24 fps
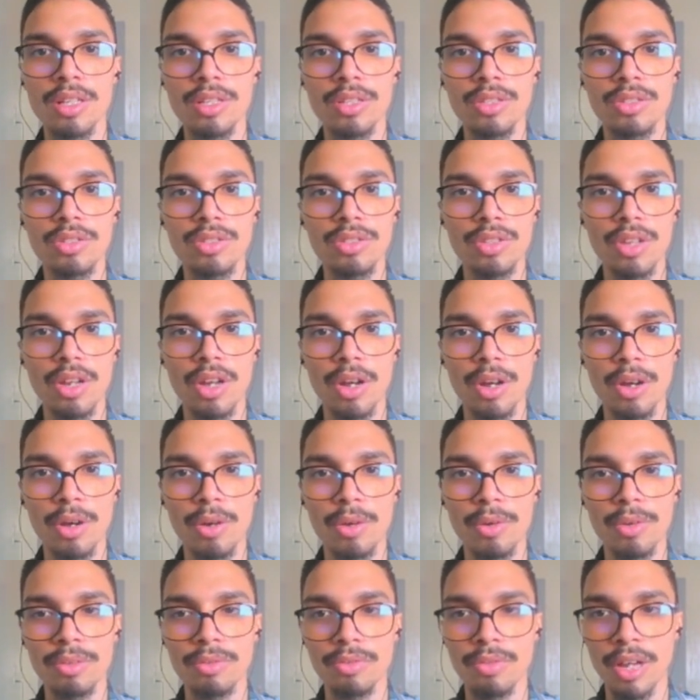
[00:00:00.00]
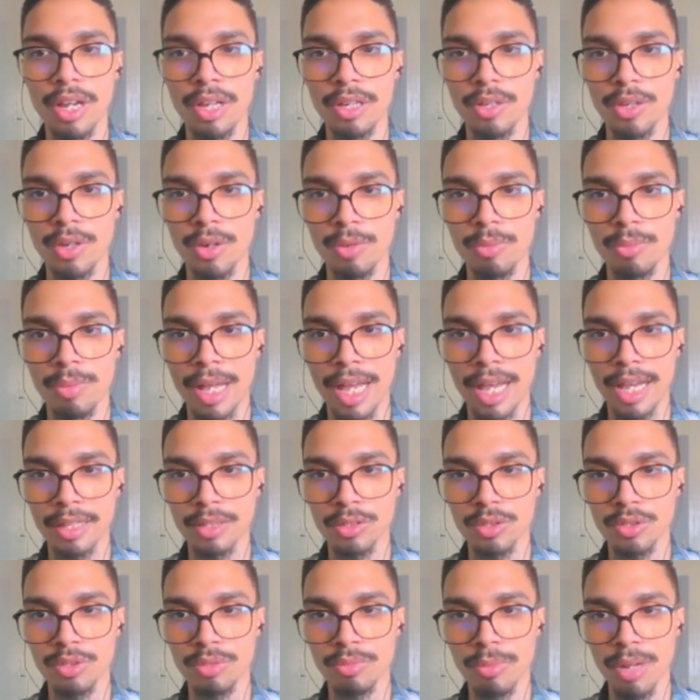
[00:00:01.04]
So if I go back
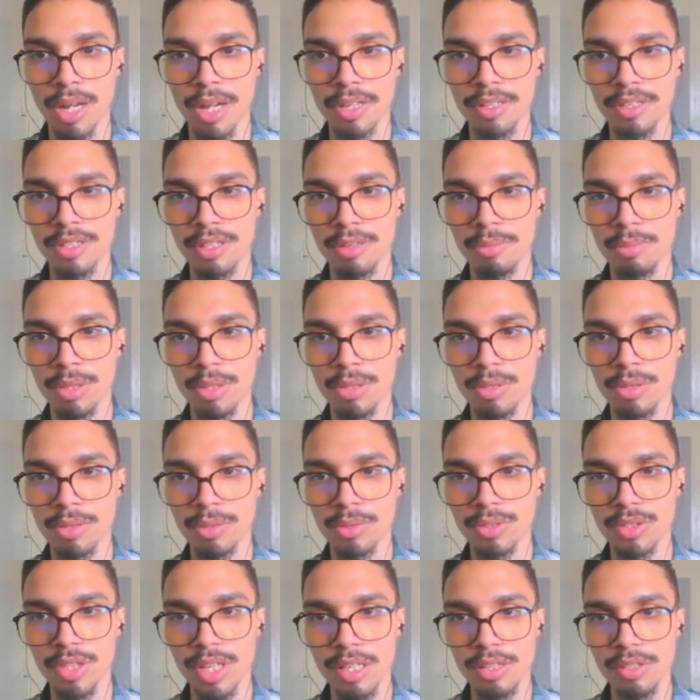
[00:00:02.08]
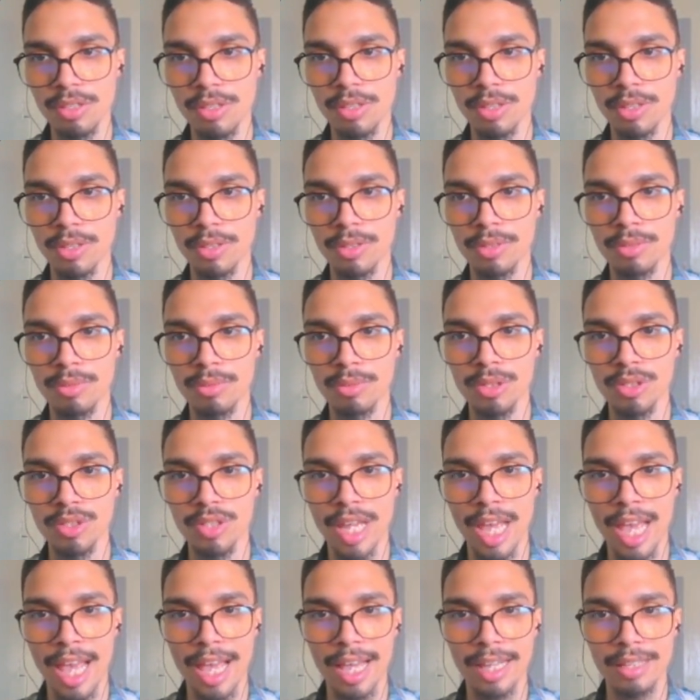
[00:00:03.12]
to my snippet.json, which
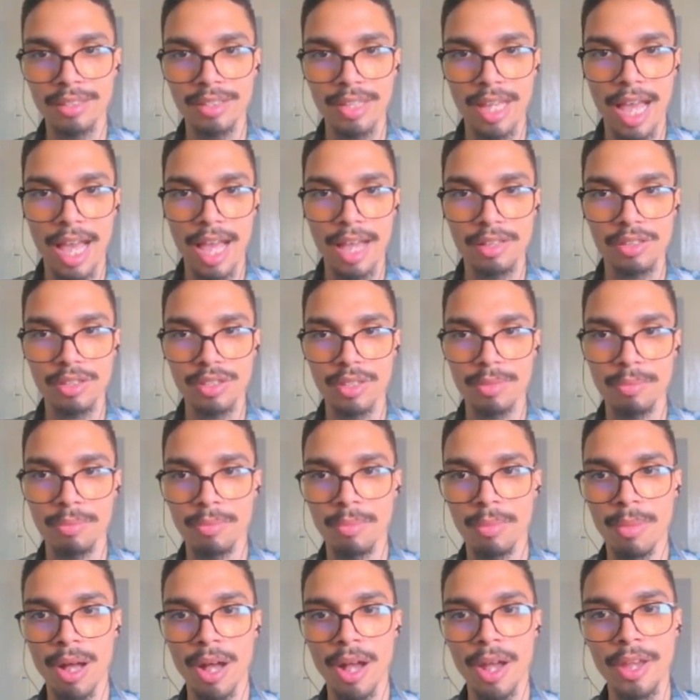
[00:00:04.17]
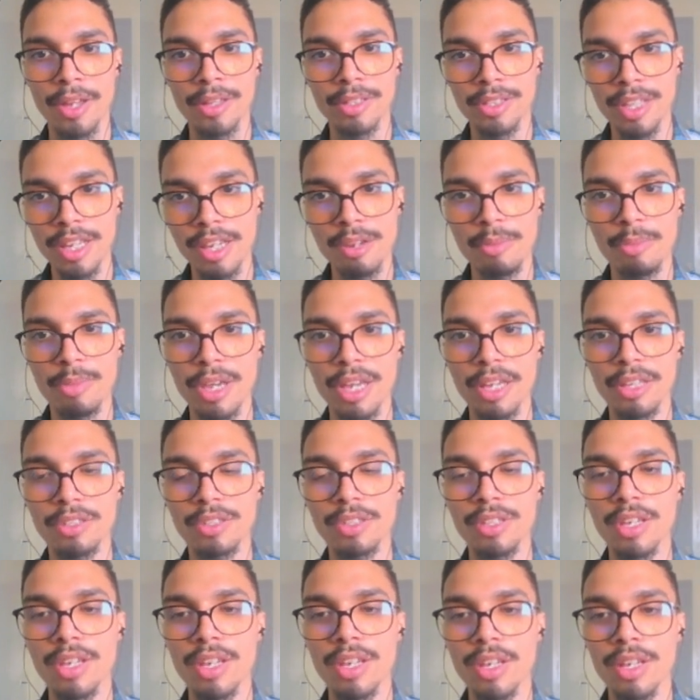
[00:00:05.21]
acts as my database,
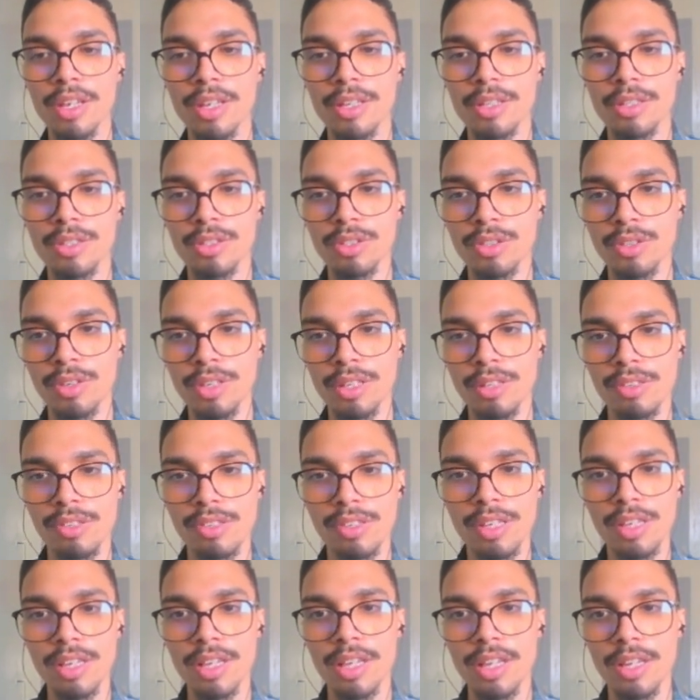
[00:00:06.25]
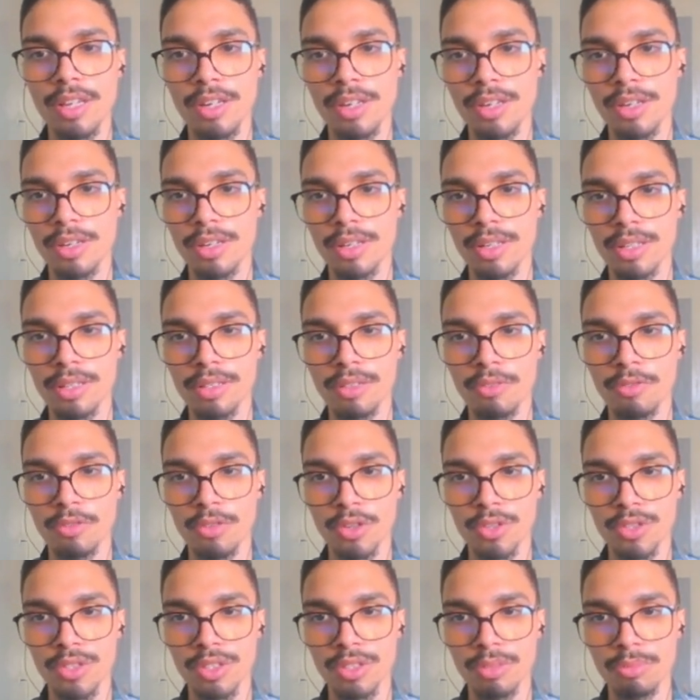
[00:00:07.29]
so you can see here the
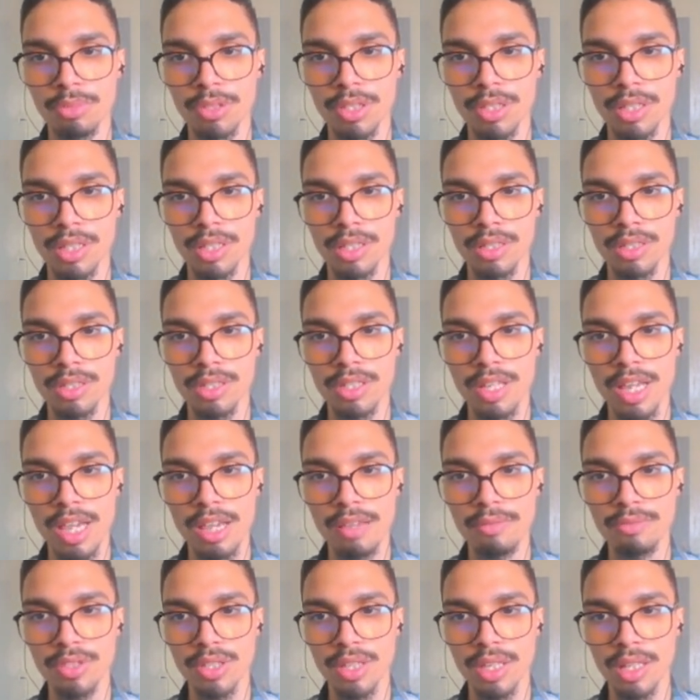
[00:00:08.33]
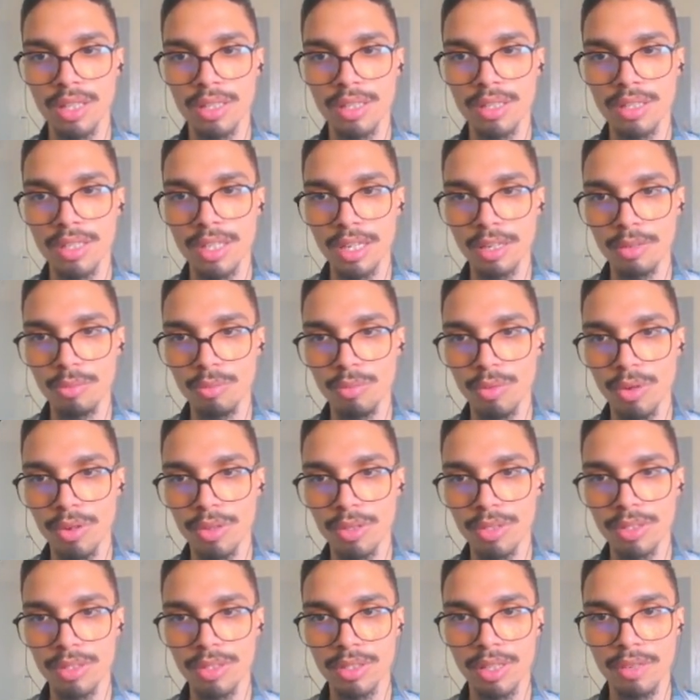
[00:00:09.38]
first snippet is saved and the second one
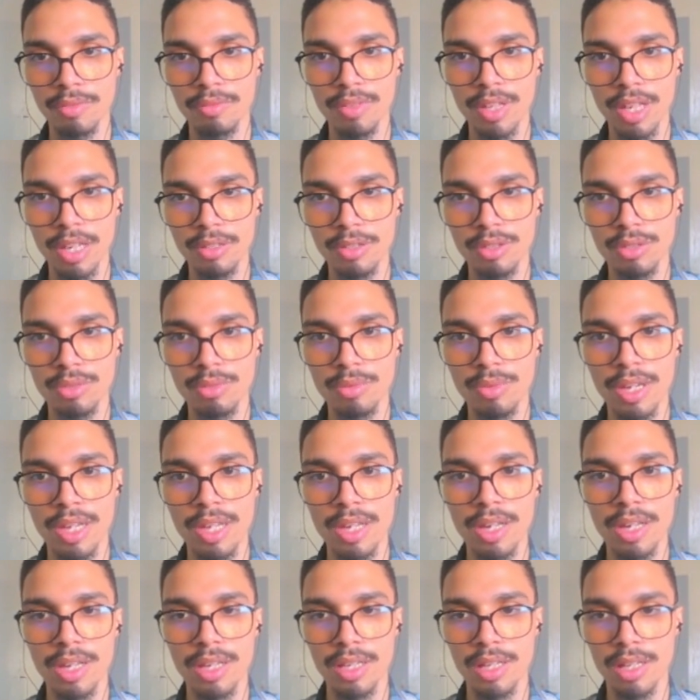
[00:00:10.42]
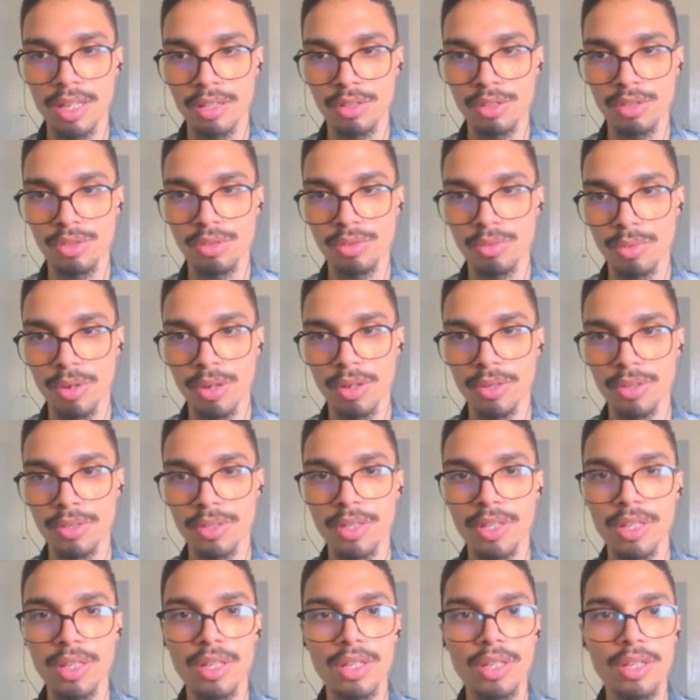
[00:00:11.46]
is saved next to it, and so on.
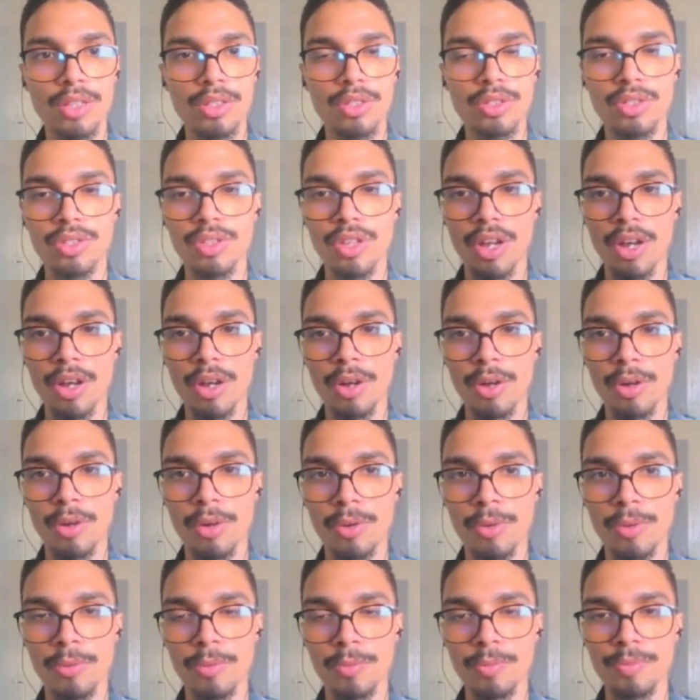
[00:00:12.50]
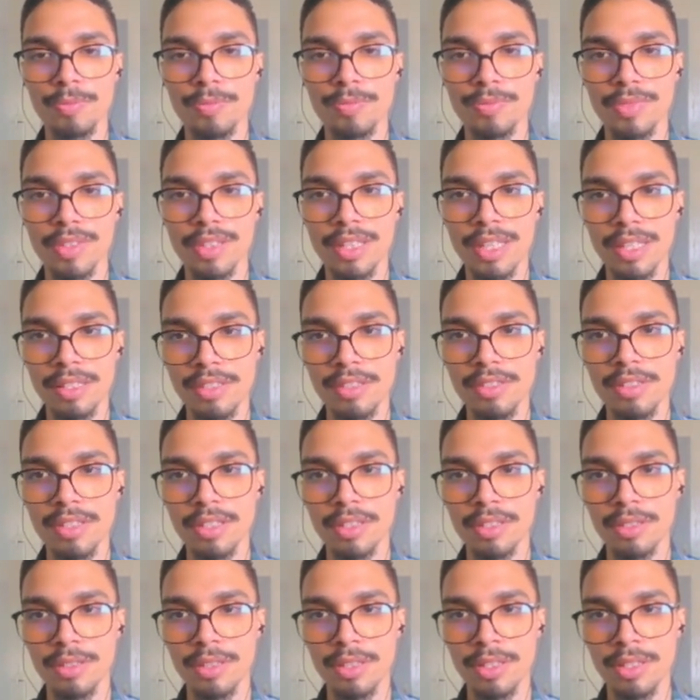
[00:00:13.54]
So this
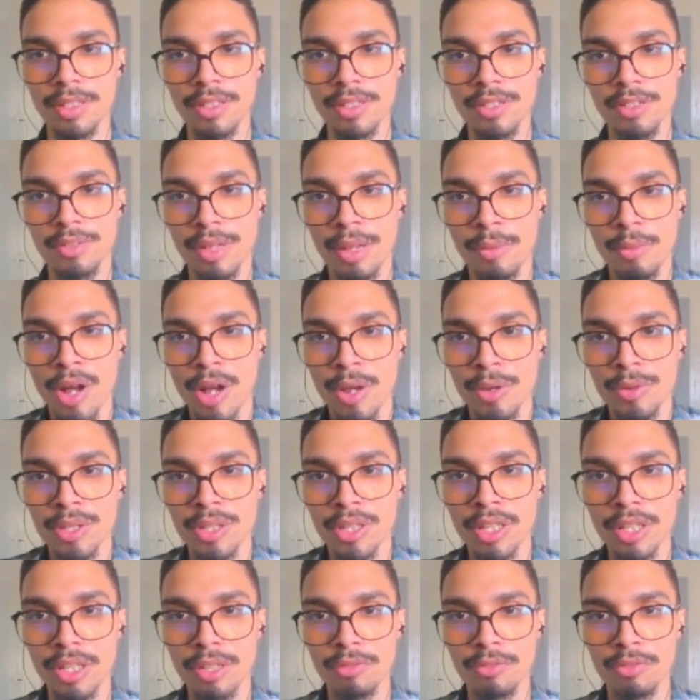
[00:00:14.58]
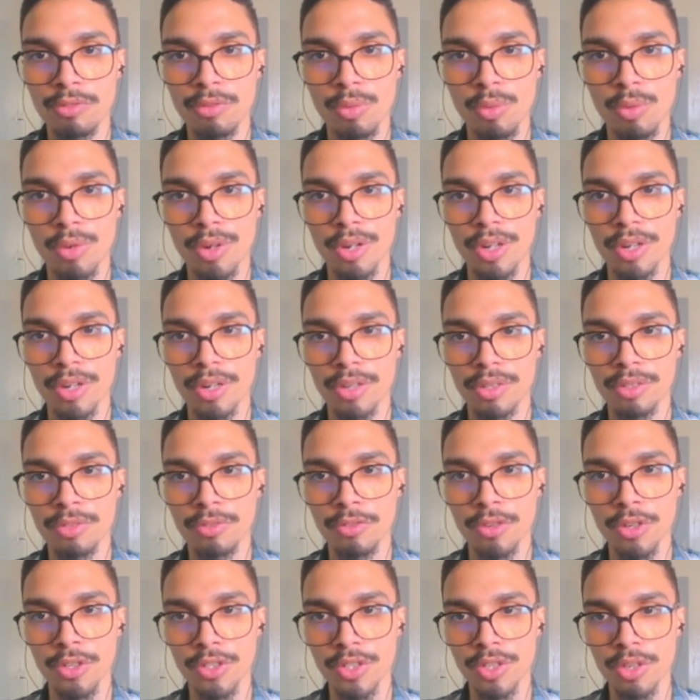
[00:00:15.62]
is what we need for the
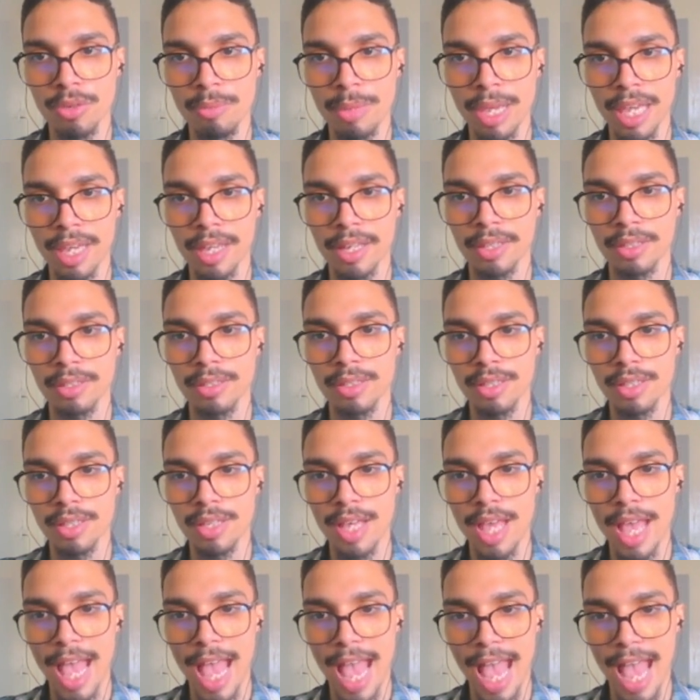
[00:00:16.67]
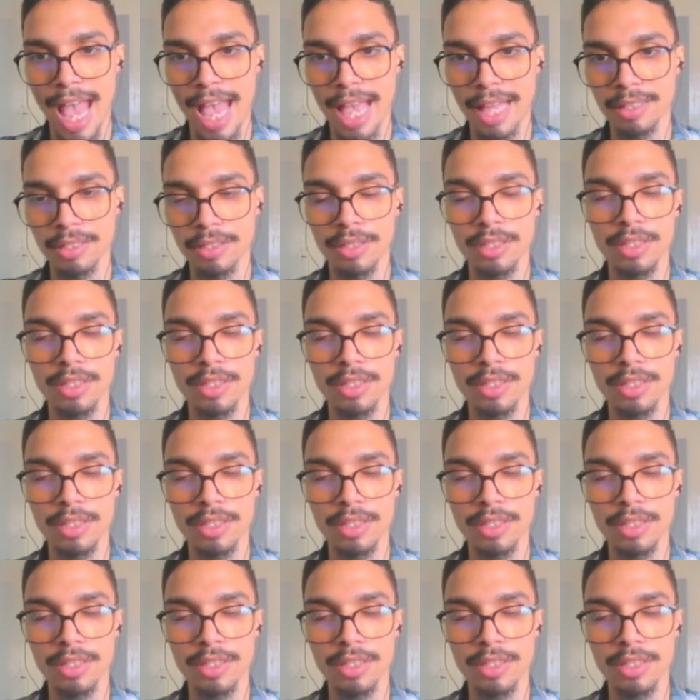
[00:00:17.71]
first command, add.